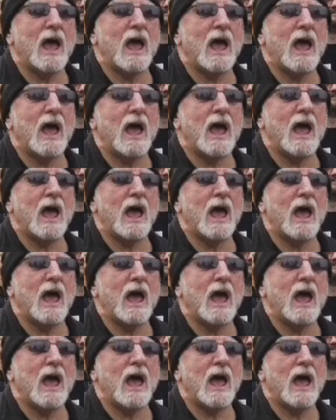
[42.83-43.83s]

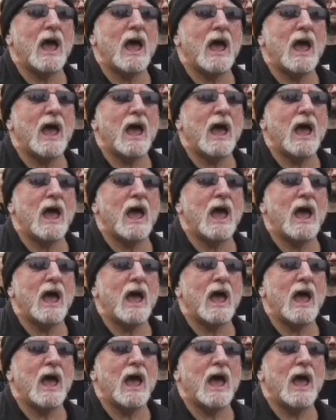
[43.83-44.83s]

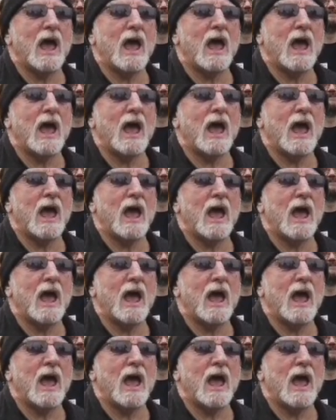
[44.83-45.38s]
(not speaking)